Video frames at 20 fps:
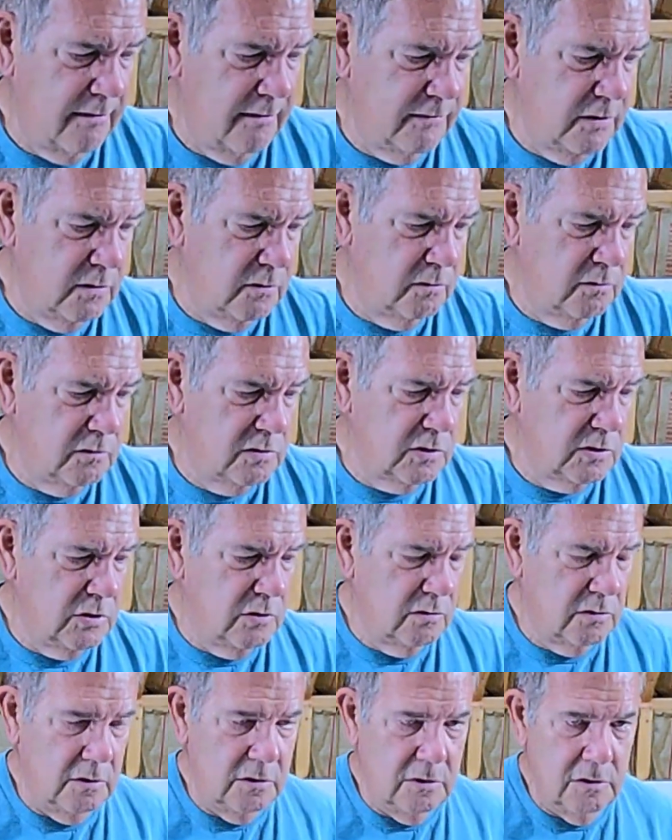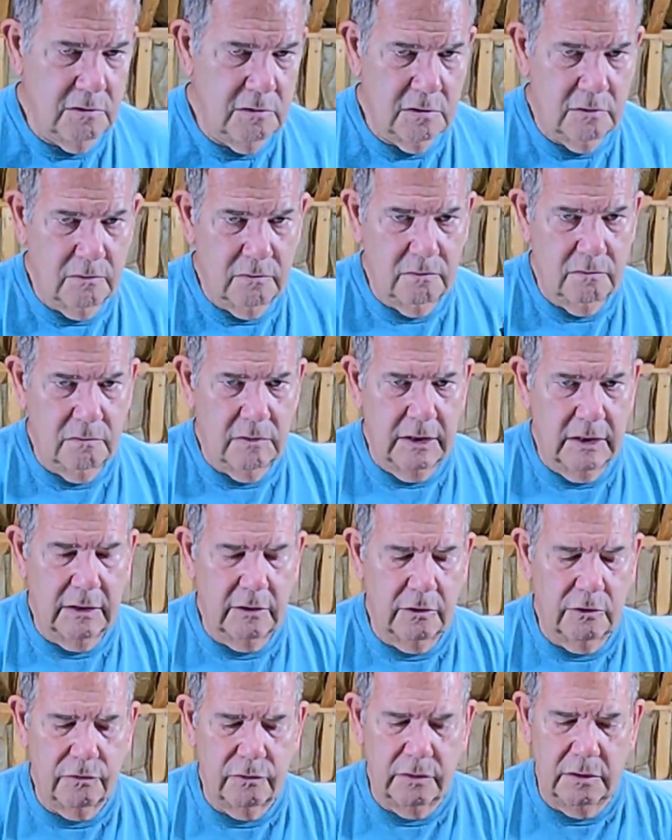You can use a
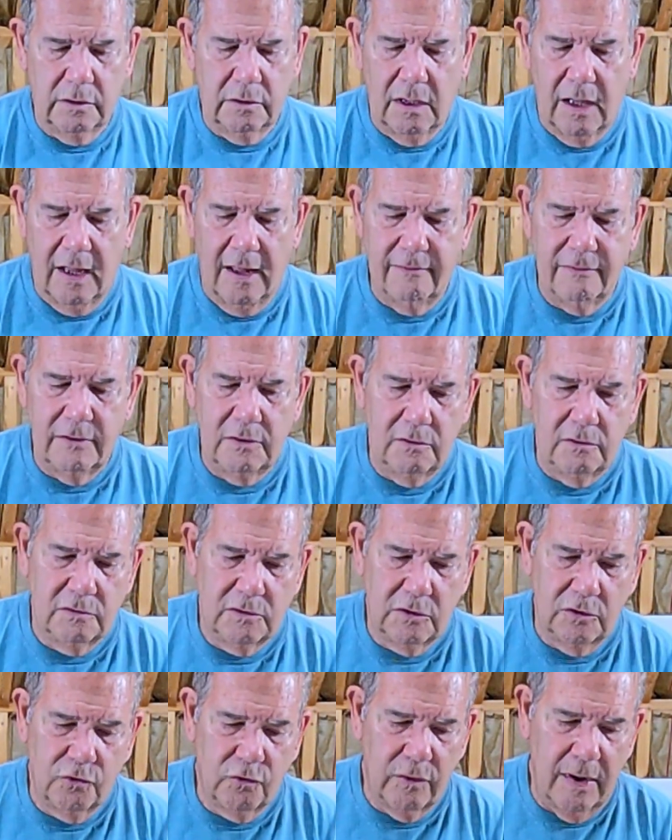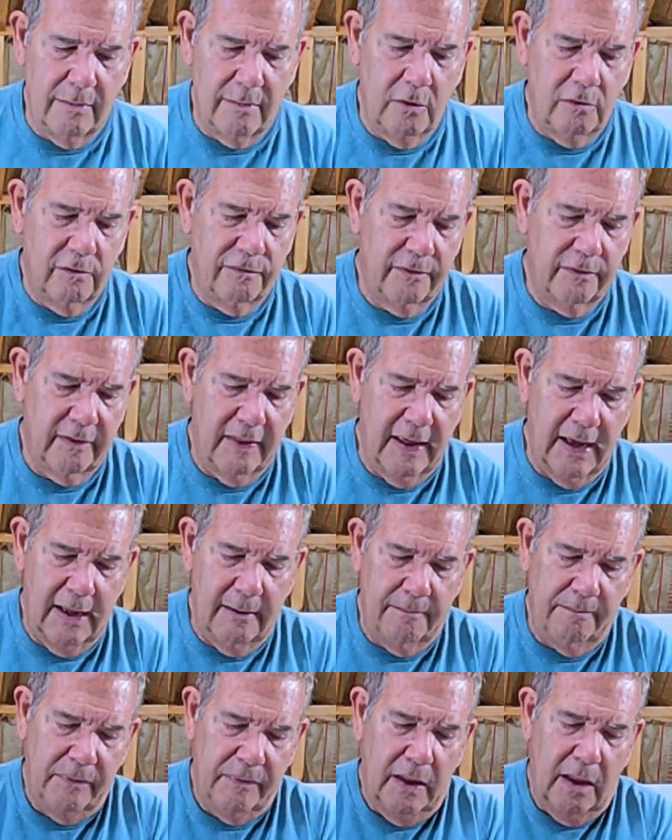regular drill. I've used a Dremel for
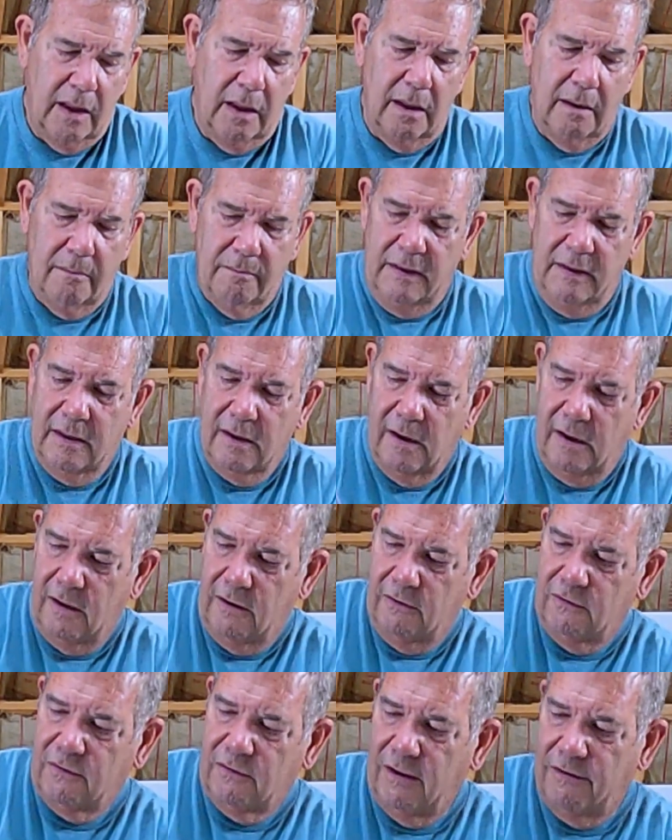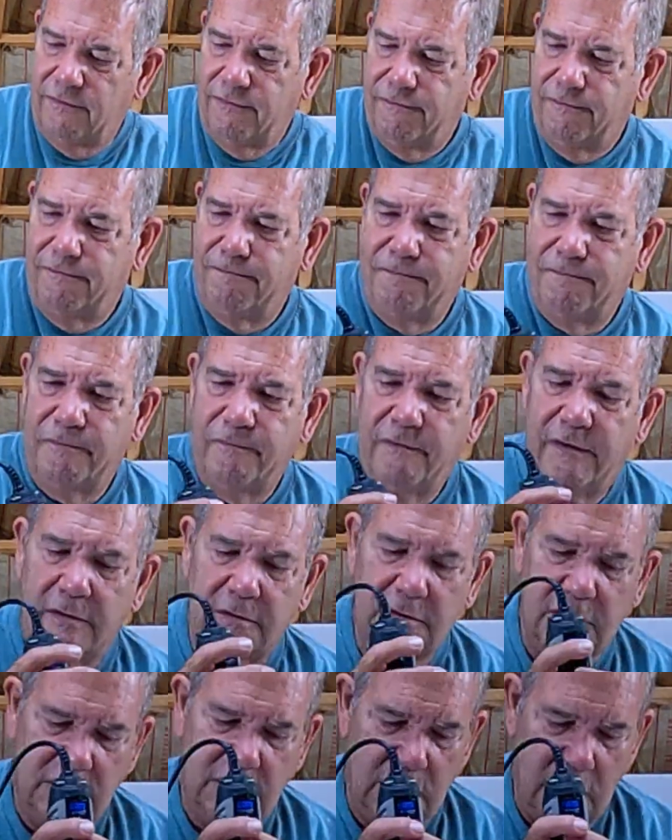that because I
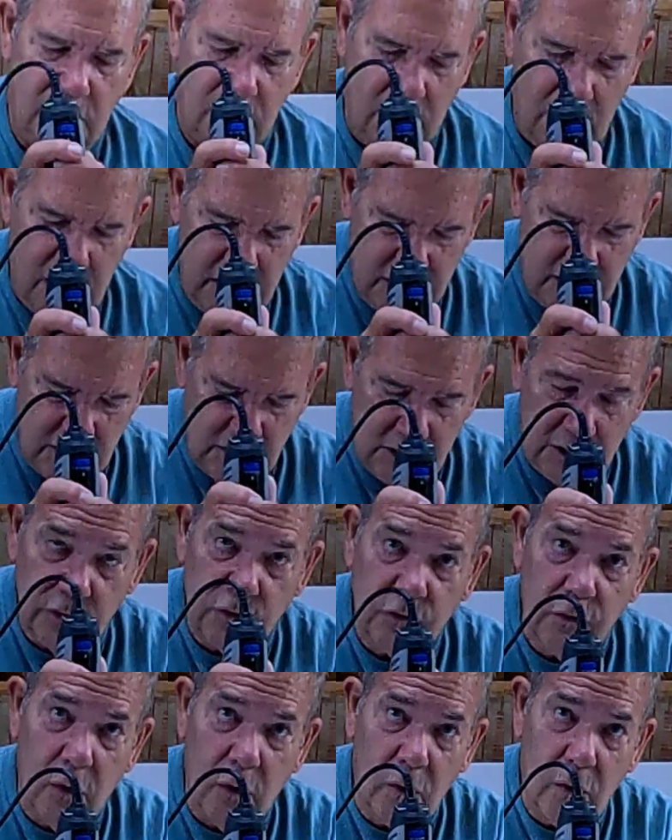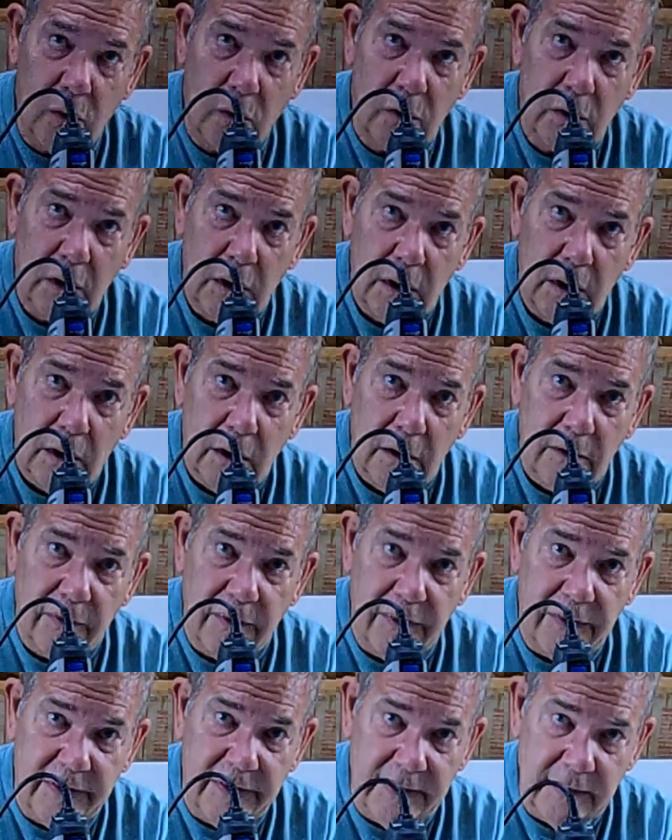felt as though I could control
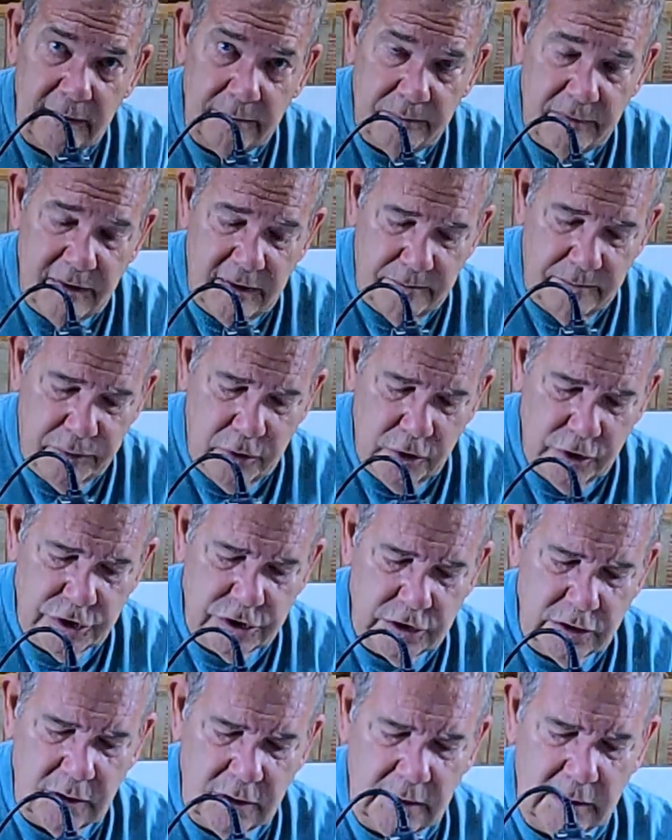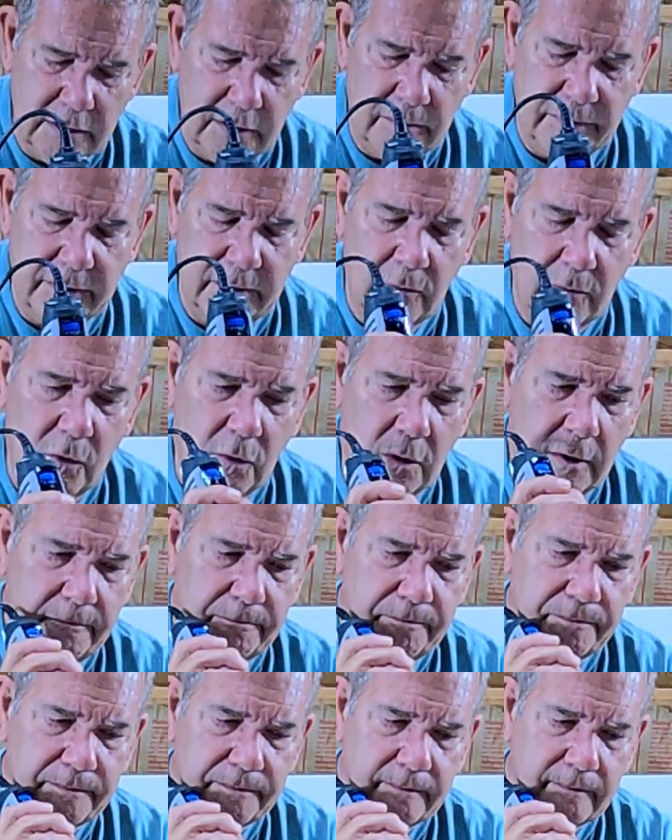the push a little bit more.
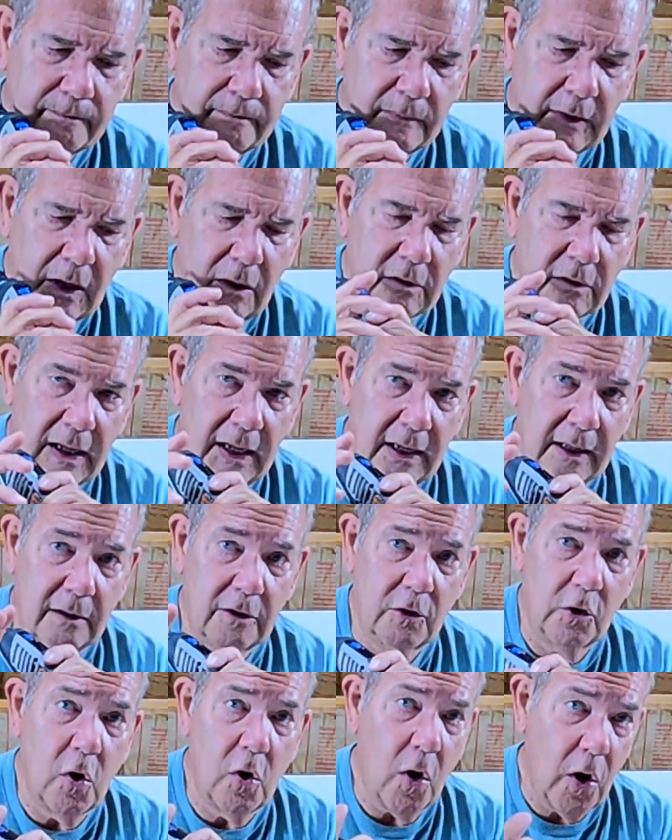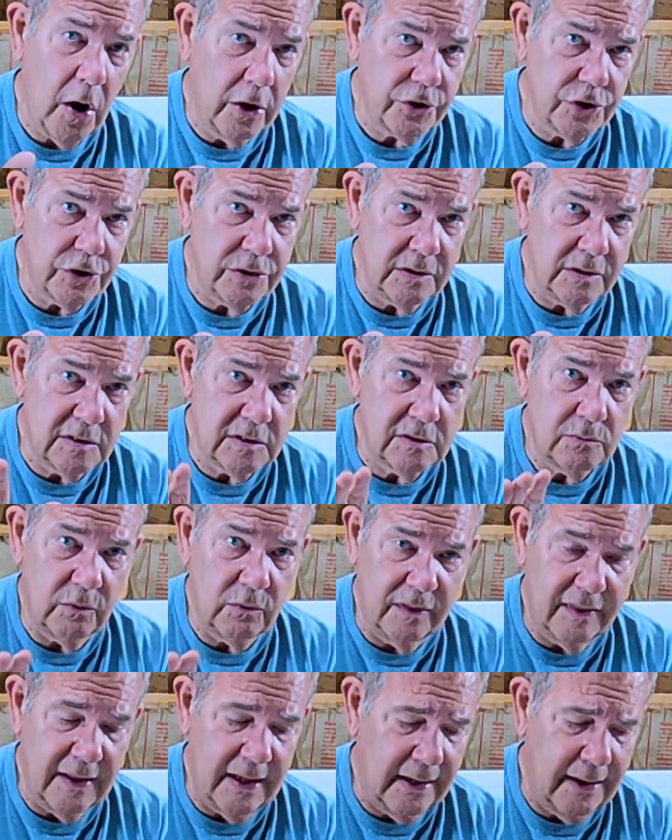Okay, cautions
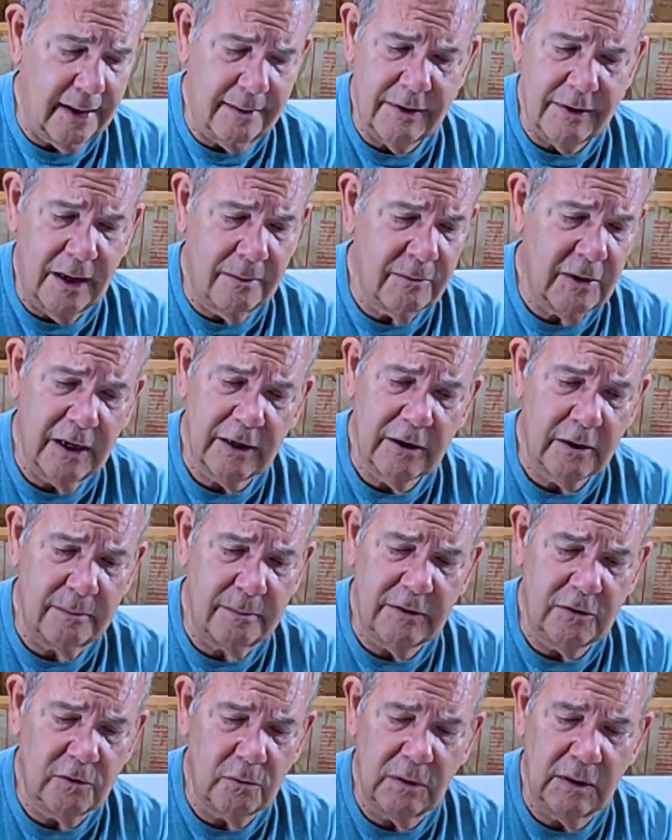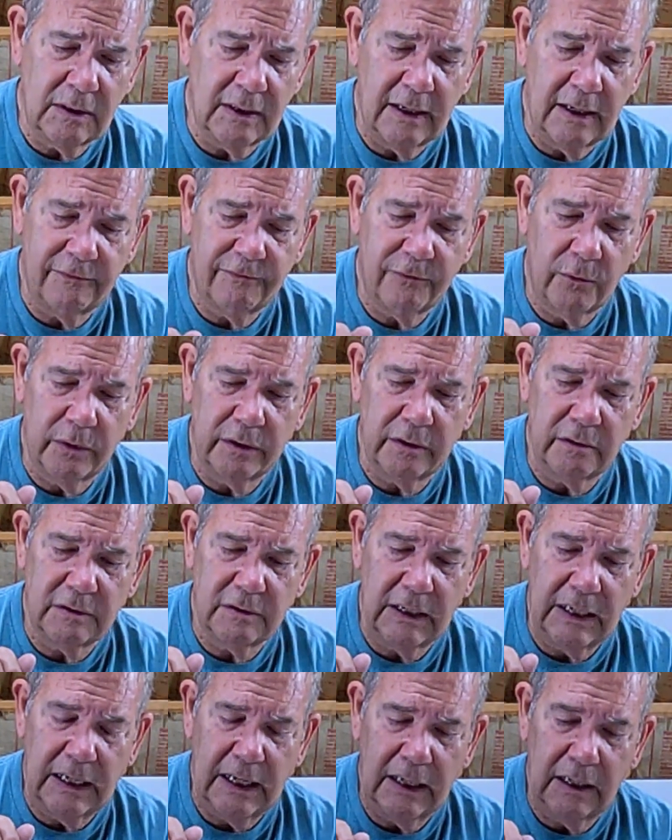with that. I'm not going to be doing that for you
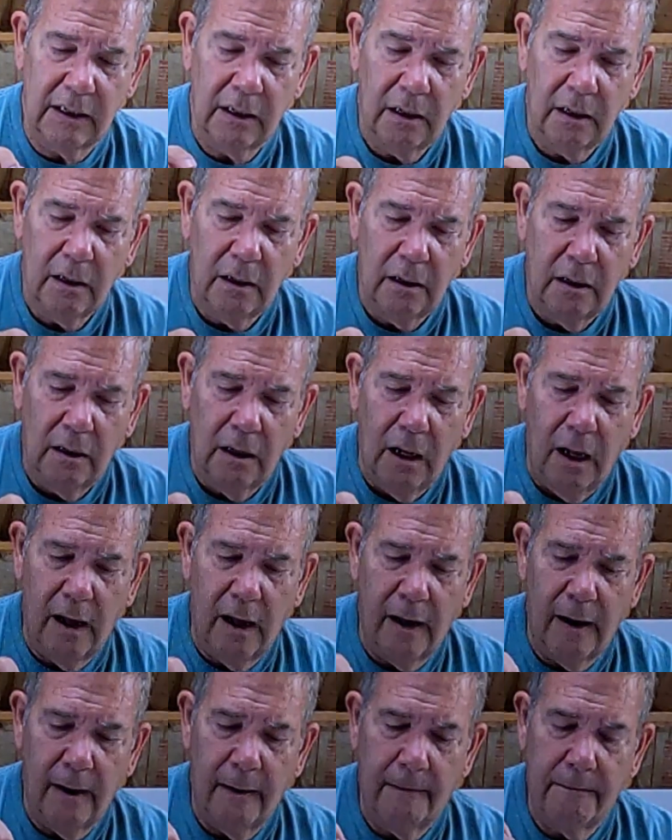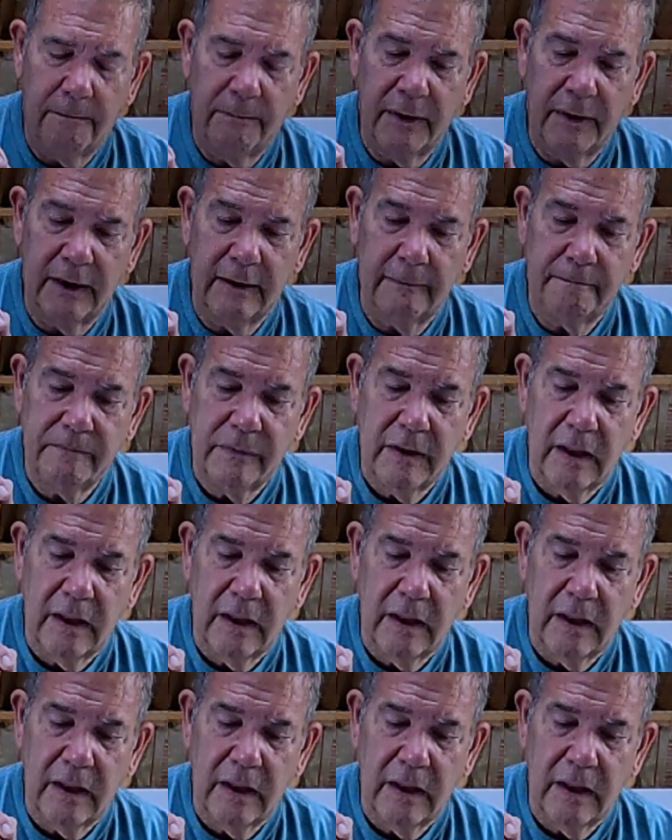today, but